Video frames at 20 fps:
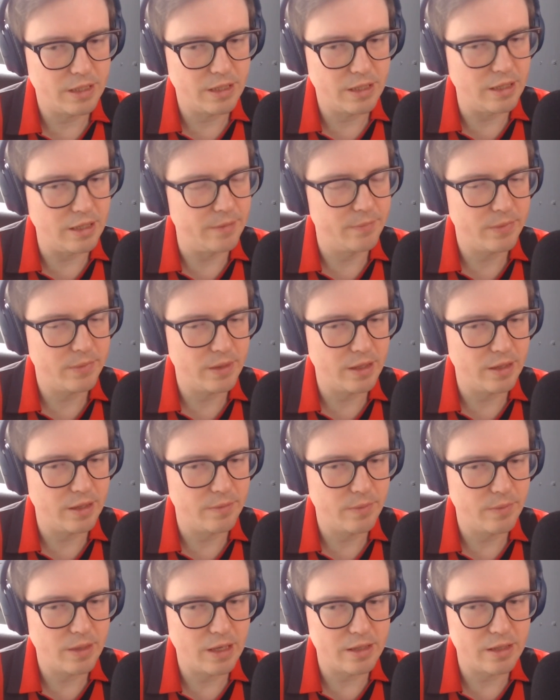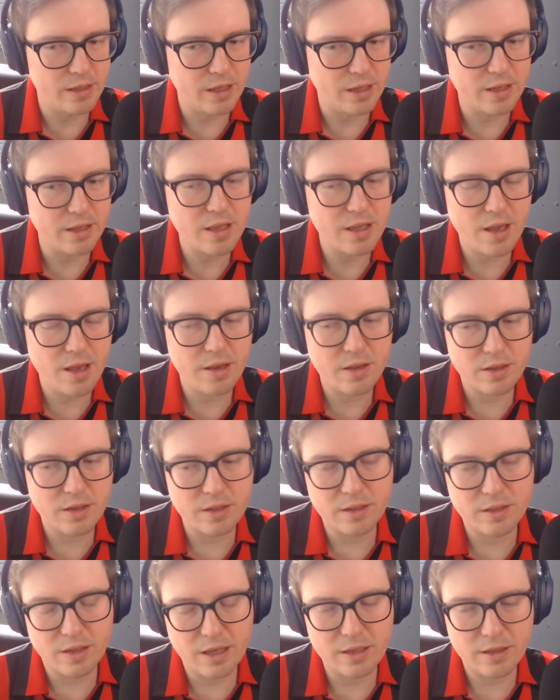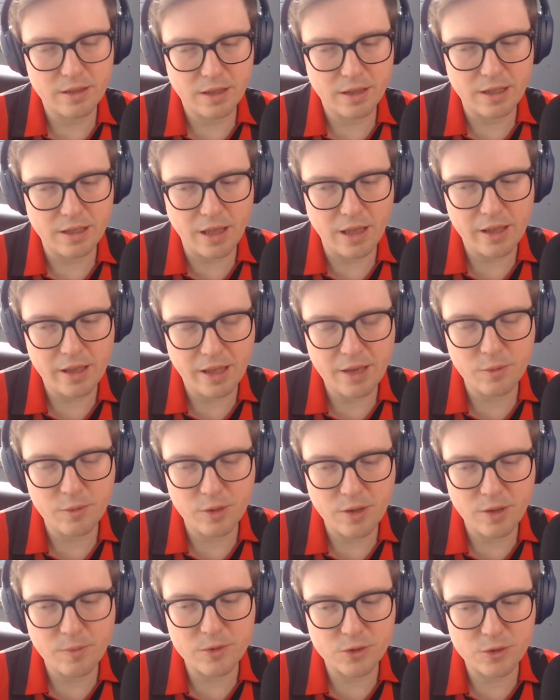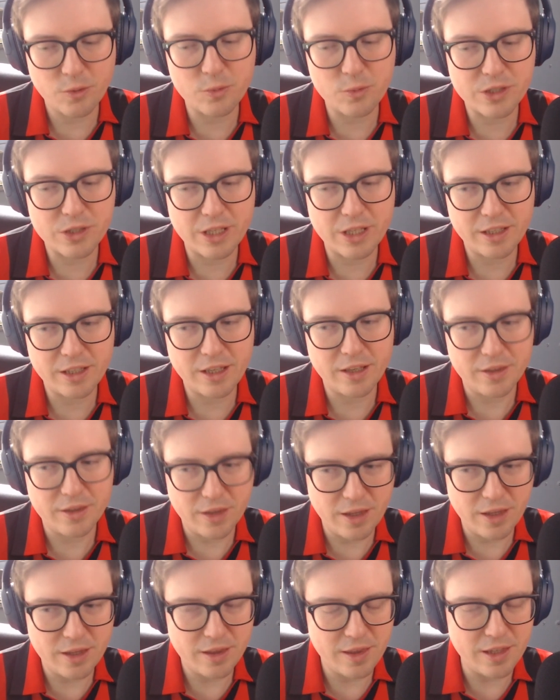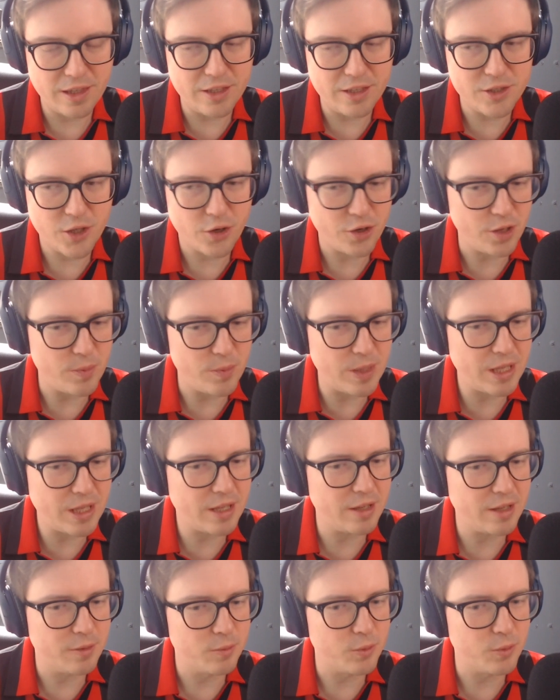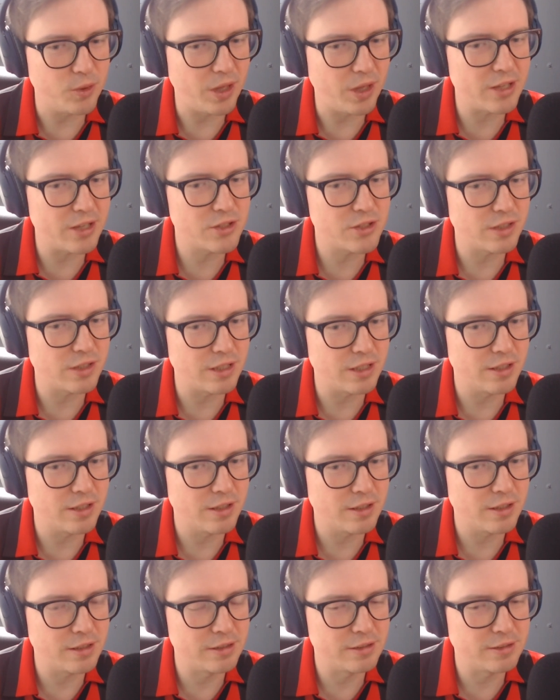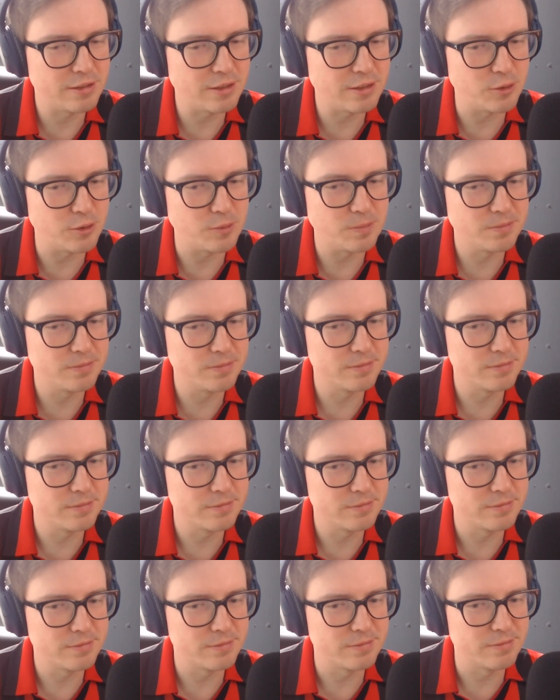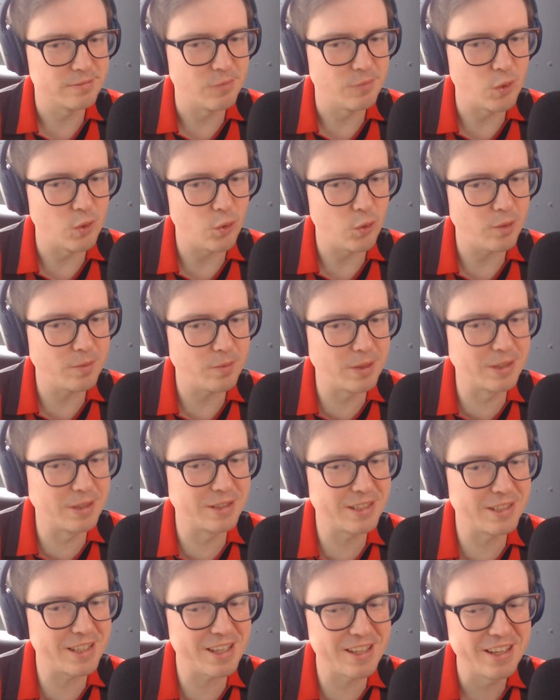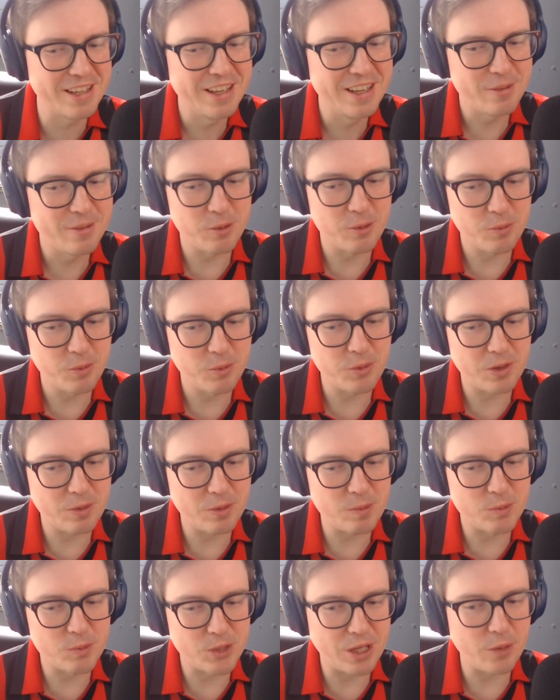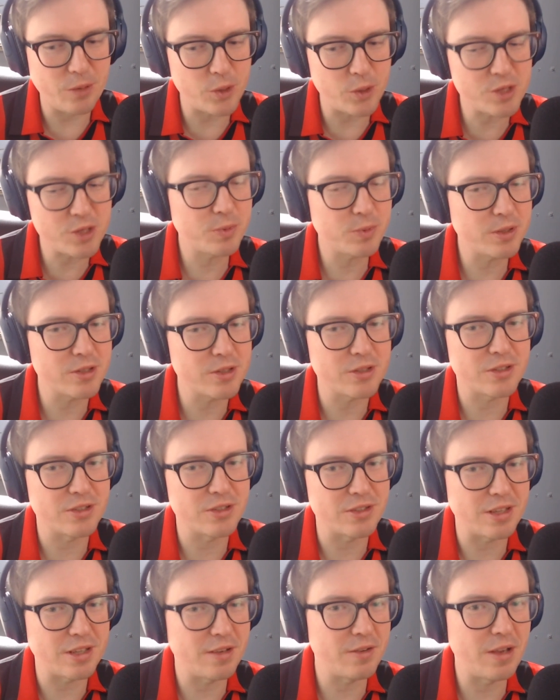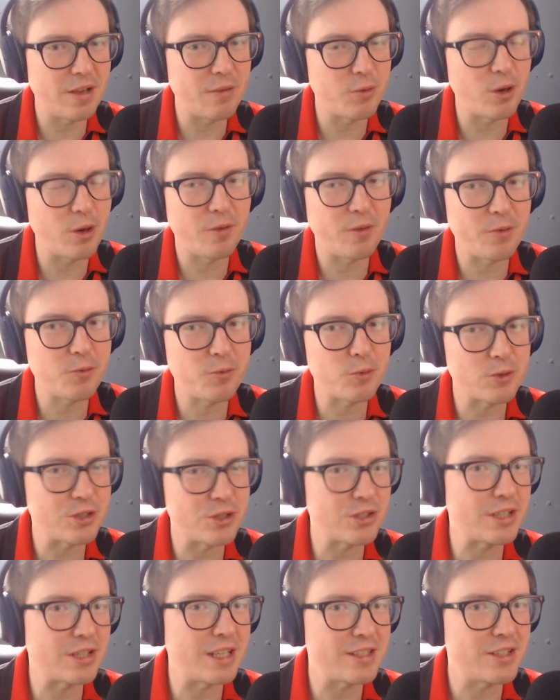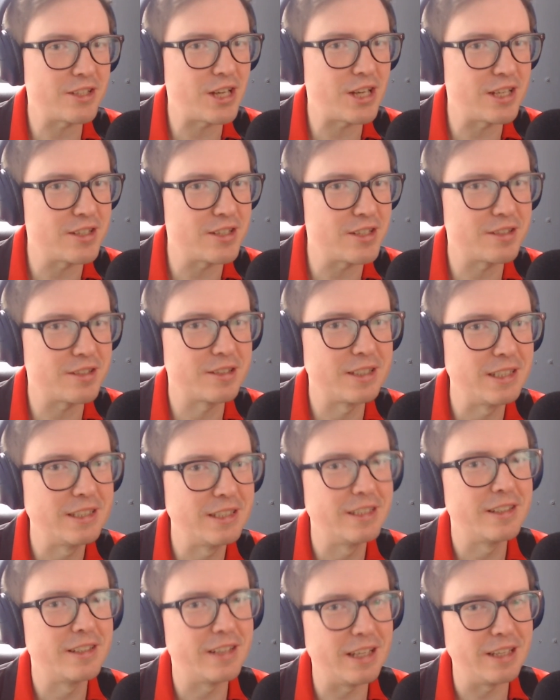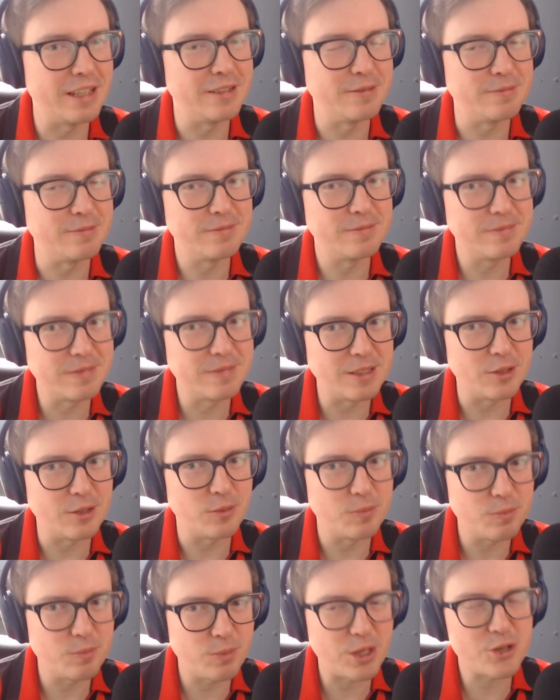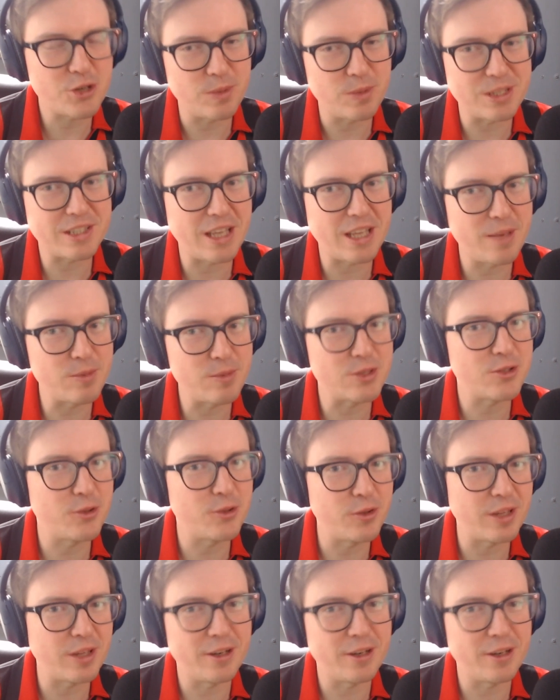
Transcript: Yeah. I get you. It was almost like, the easier you make it, will you actually, not... we get worse players, because if everyone just gets a chance, then pressure makes diamonds and